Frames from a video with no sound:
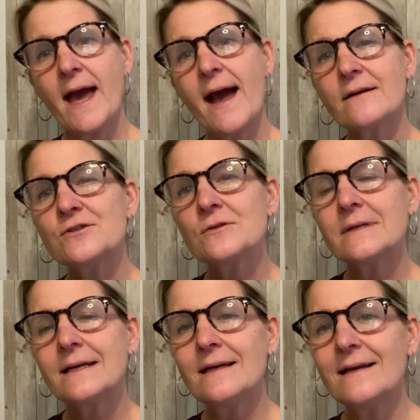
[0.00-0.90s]

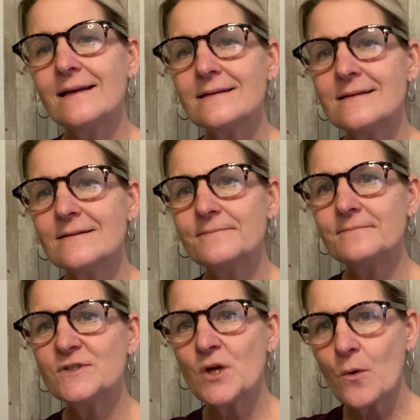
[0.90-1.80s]
actually
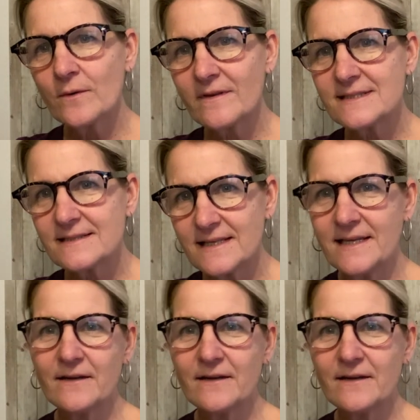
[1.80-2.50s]
don't see